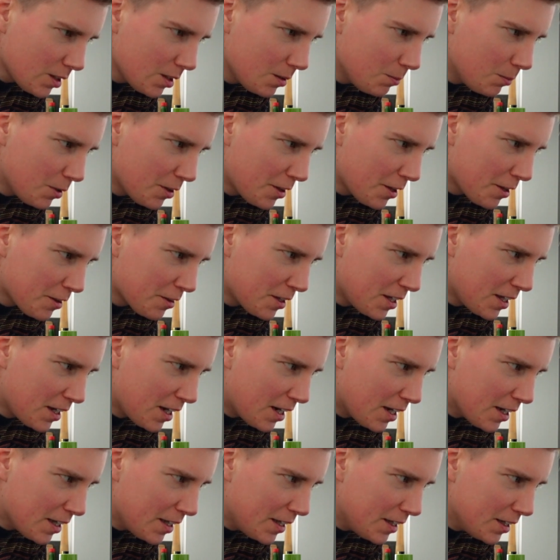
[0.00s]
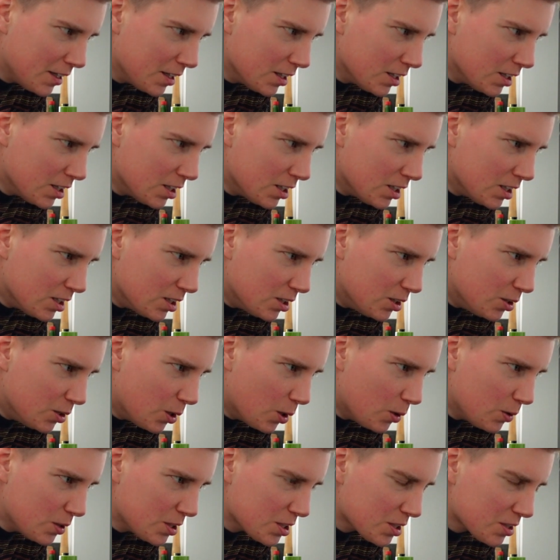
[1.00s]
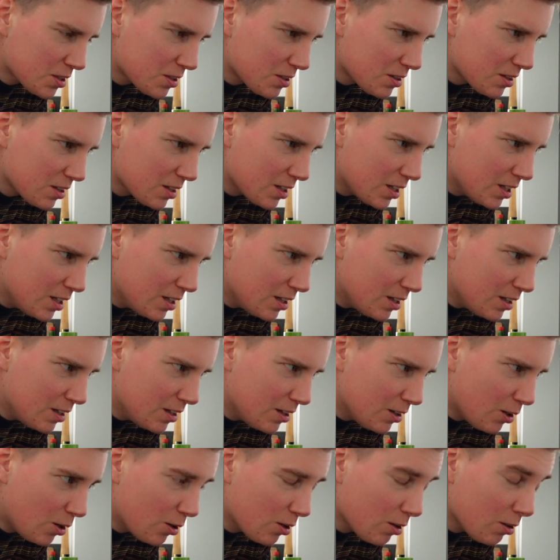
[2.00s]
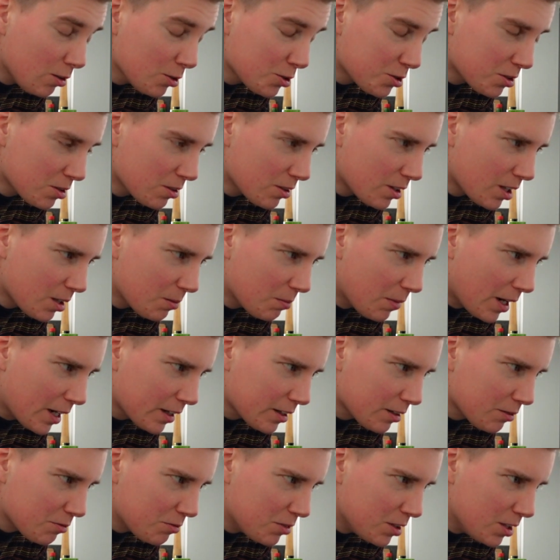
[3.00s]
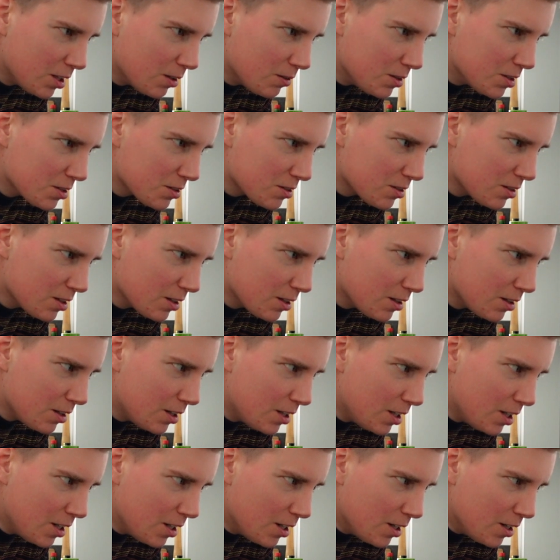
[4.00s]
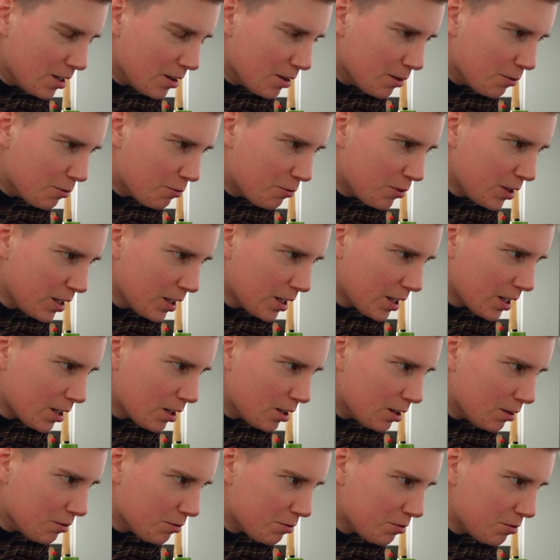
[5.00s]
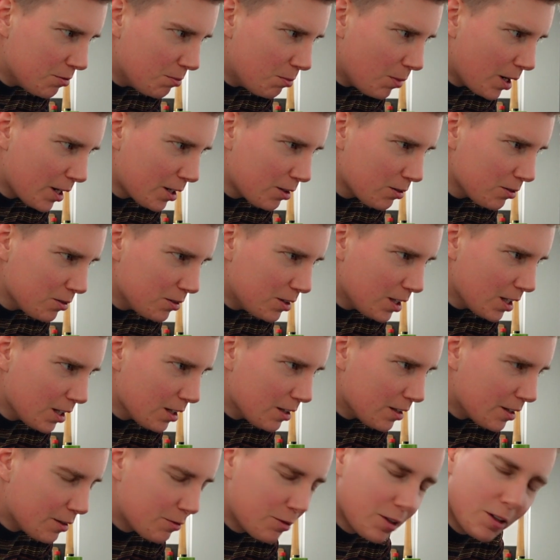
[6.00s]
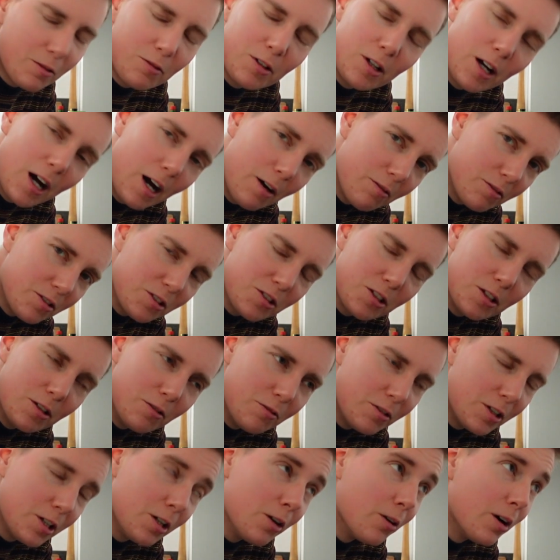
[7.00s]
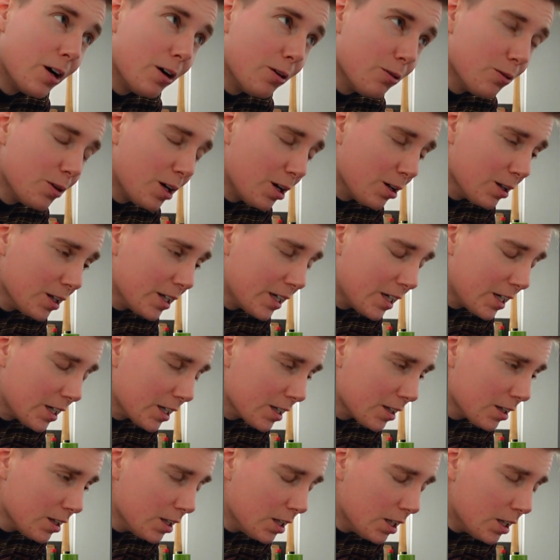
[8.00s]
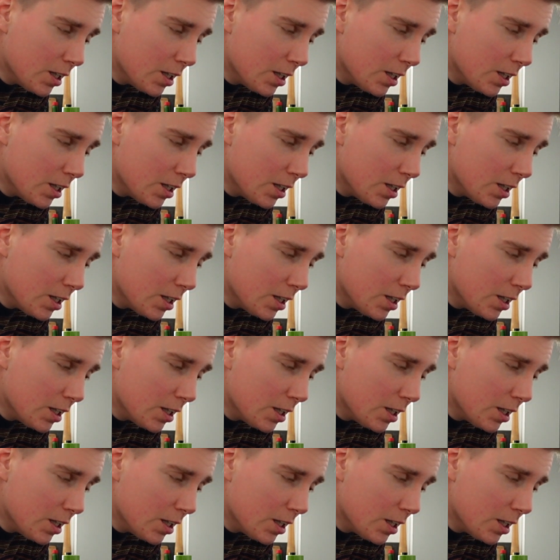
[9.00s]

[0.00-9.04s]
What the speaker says: But the thing I noticed in also looking back at that video is the feeling of Michael Dillon, if you haven't seen the video, I'll link it,